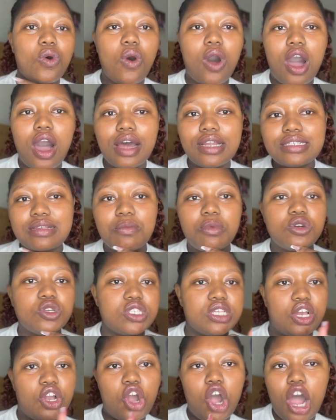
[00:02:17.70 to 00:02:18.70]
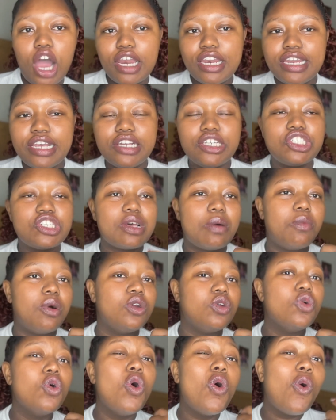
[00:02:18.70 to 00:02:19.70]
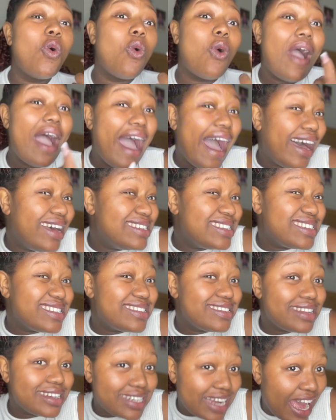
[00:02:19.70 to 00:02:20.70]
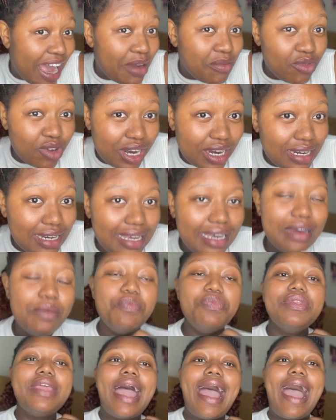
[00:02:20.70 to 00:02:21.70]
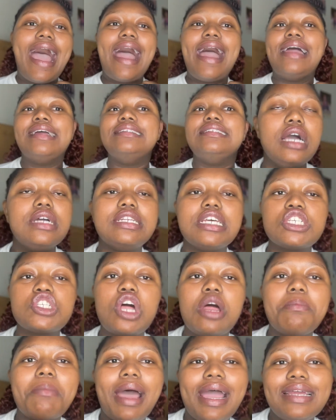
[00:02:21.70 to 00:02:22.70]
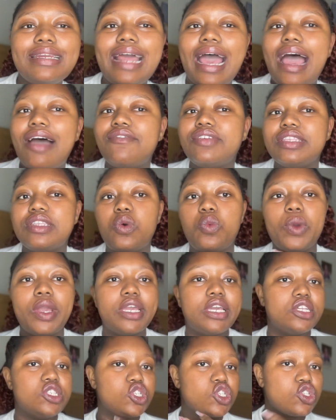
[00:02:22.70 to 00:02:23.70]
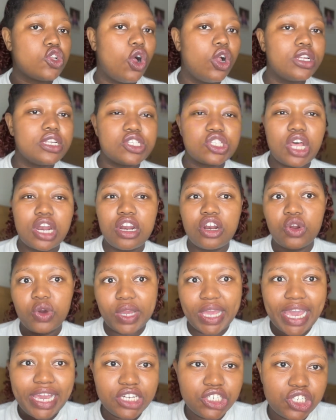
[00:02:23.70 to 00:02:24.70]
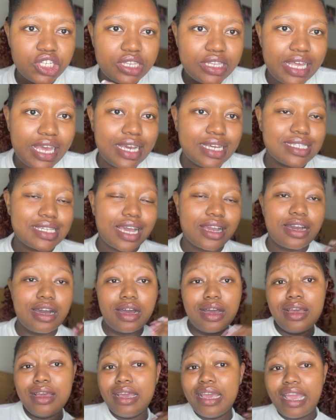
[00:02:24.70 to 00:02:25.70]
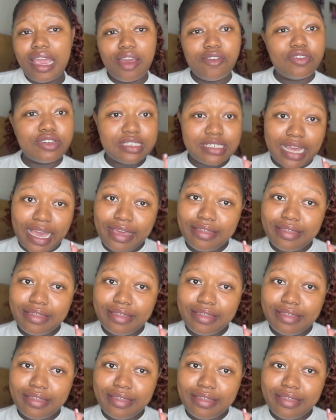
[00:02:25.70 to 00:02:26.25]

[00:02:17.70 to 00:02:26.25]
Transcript: on, someone who's in college, someone who has the time really and does not mind having the wig installed. It's not an occasion thing, it's like a everyday